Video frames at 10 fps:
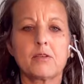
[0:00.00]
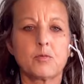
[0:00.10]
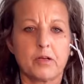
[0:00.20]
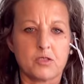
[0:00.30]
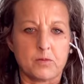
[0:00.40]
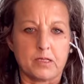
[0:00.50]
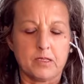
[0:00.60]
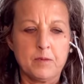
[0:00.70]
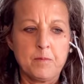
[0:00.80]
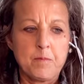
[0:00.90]
New Brunswick,
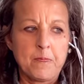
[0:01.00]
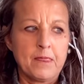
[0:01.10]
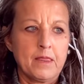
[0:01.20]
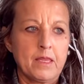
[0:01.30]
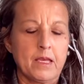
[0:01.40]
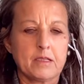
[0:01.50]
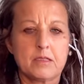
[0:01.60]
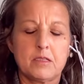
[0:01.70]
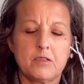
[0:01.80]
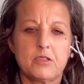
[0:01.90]

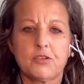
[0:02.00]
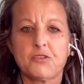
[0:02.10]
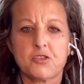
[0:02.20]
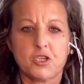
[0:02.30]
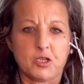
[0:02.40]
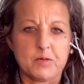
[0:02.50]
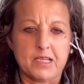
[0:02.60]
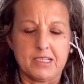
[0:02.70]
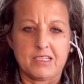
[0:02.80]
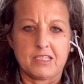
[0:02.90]
and different
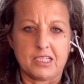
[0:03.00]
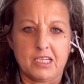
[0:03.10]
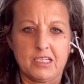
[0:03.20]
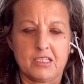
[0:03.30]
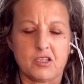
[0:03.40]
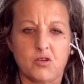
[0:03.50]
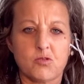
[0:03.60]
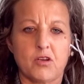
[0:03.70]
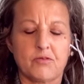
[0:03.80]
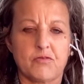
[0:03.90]
circumstances and cases. It goes
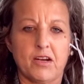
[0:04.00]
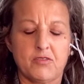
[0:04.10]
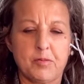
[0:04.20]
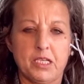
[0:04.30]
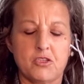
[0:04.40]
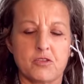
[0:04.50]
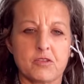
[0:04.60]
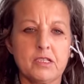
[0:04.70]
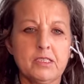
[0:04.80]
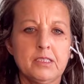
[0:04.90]
on for 5 pages.
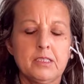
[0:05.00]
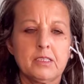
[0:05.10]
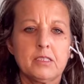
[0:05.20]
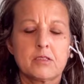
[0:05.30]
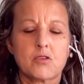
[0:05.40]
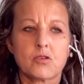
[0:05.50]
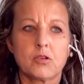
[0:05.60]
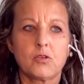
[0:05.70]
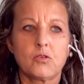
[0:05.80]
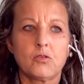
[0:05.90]

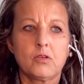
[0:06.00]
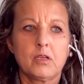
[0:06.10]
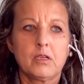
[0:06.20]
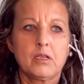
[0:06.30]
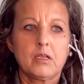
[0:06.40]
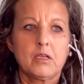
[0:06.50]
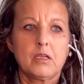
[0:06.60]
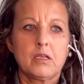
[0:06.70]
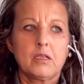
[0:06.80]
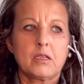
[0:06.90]
So
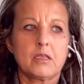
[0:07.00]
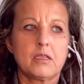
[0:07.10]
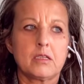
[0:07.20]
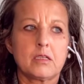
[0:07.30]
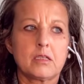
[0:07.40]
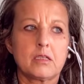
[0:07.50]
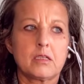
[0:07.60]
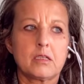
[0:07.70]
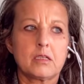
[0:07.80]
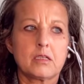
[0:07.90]
the
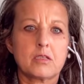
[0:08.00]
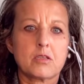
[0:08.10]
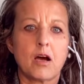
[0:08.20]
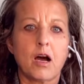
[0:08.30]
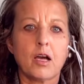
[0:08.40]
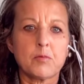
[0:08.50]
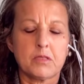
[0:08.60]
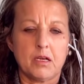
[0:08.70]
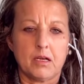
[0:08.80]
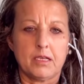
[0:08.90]

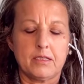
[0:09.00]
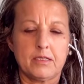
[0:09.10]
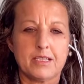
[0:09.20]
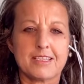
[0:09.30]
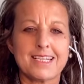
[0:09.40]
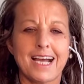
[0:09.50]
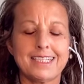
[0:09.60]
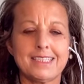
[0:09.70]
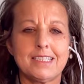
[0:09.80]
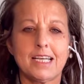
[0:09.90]
timeline is
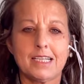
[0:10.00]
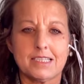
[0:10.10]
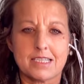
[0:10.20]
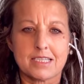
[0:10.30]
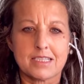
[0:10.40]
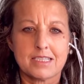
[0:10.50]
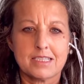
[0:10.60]
90 days.